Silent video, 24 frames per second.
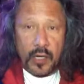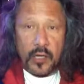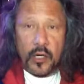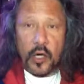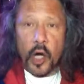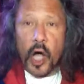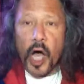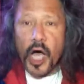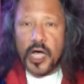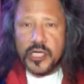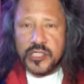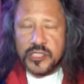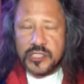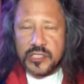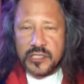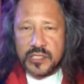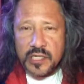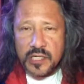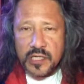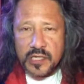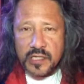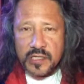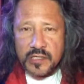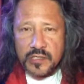
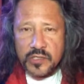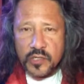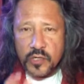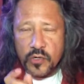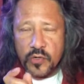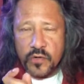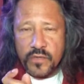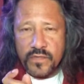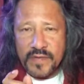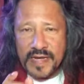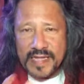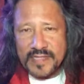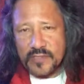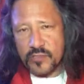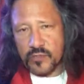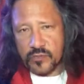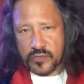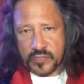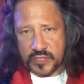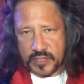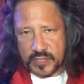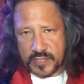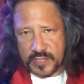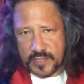lost to
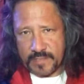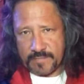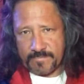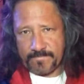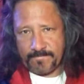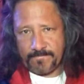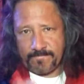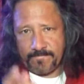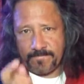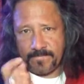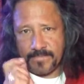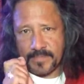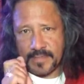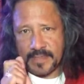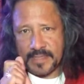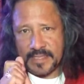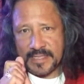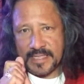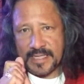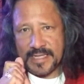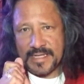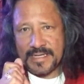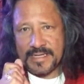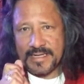Juventus,
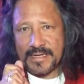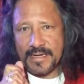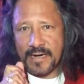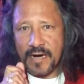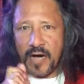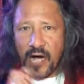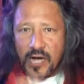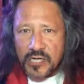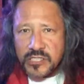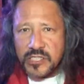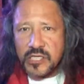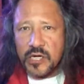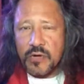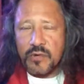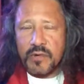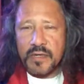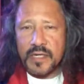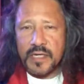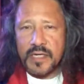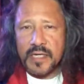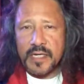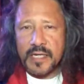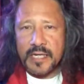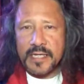also
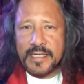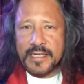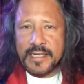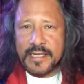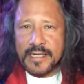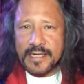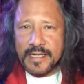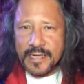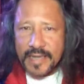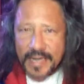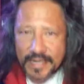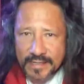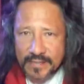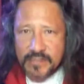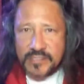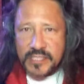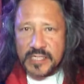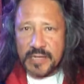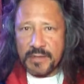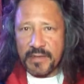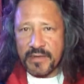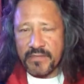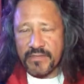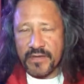in the other
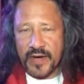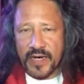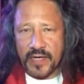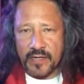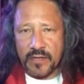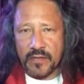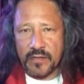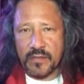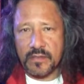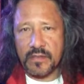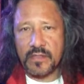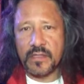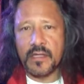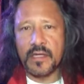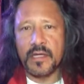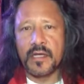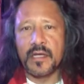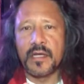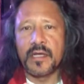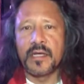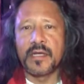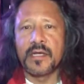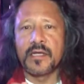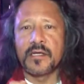semifinal.
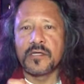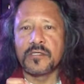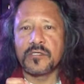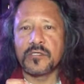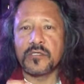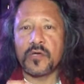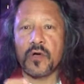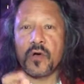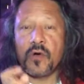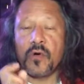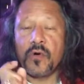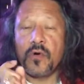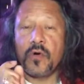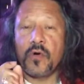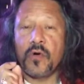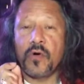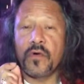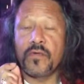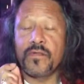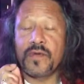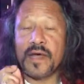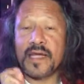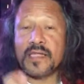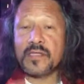So
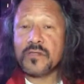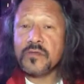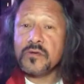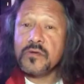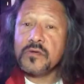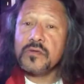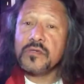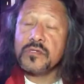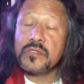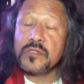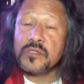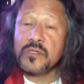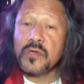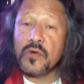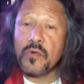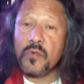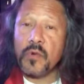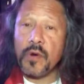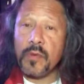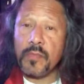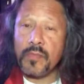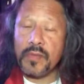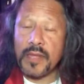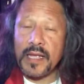Juventus
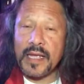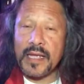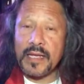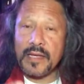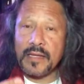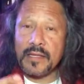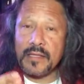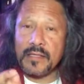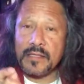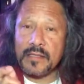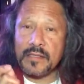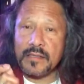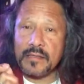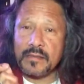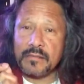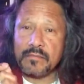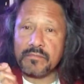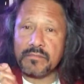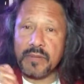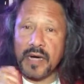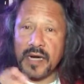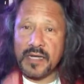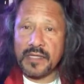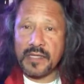will play
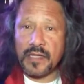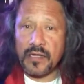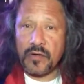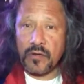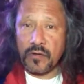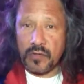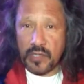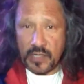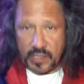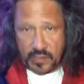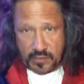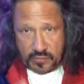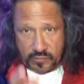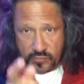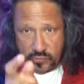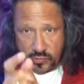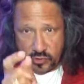Barcelona